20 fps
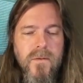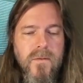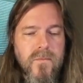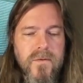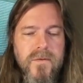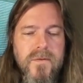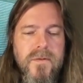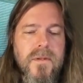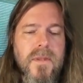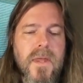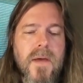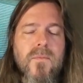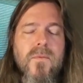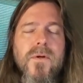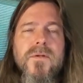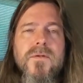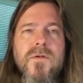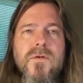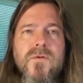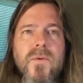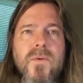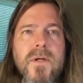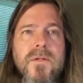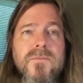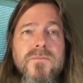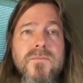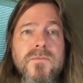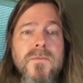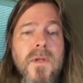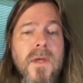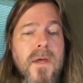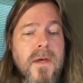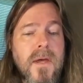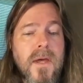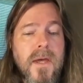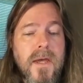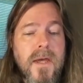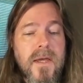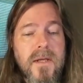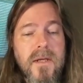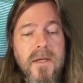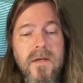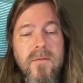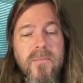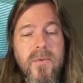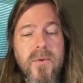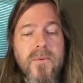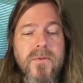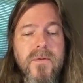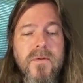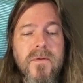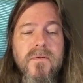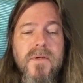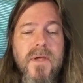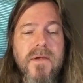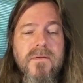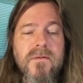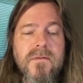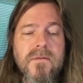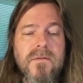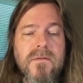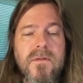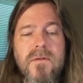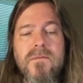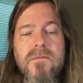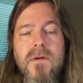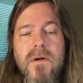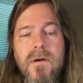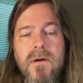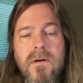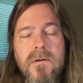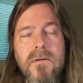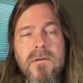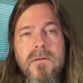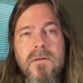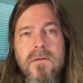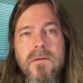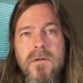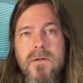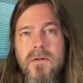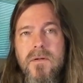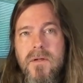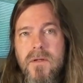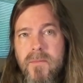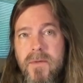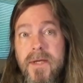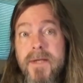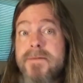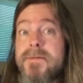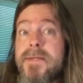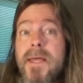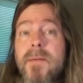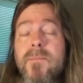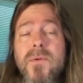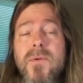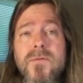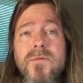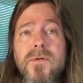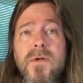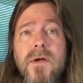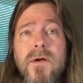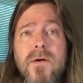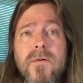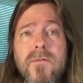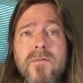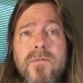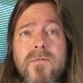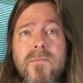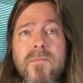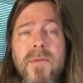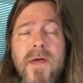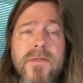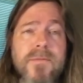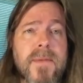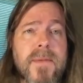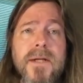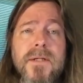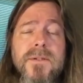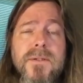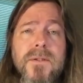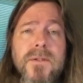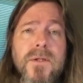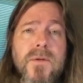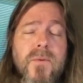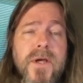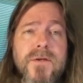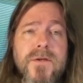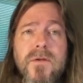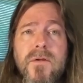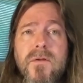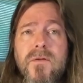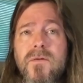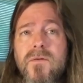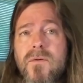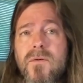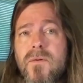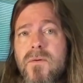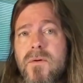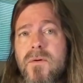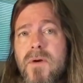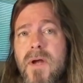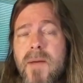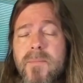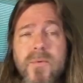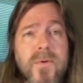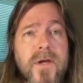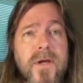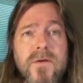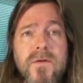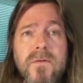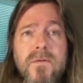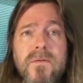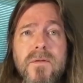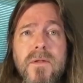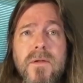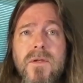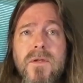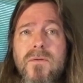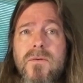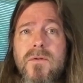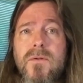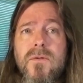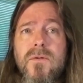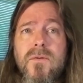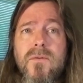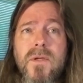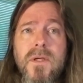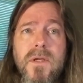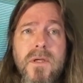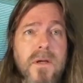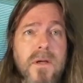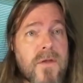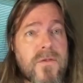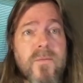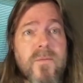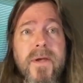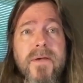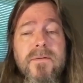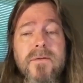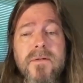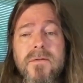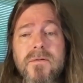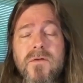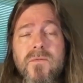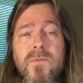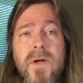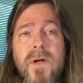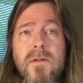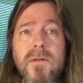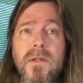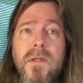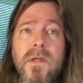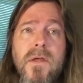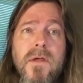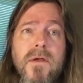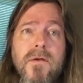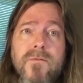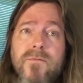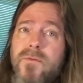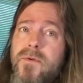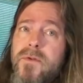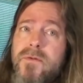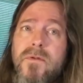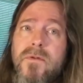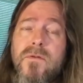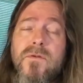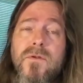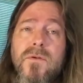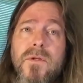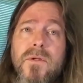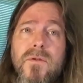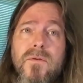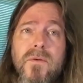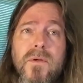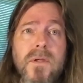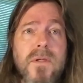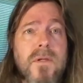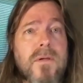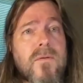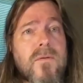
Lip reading: we see that works as well. And in both of these cases, these are examples of mathematical equations or operations that you could do in other BASICs as well. For instance, you could do it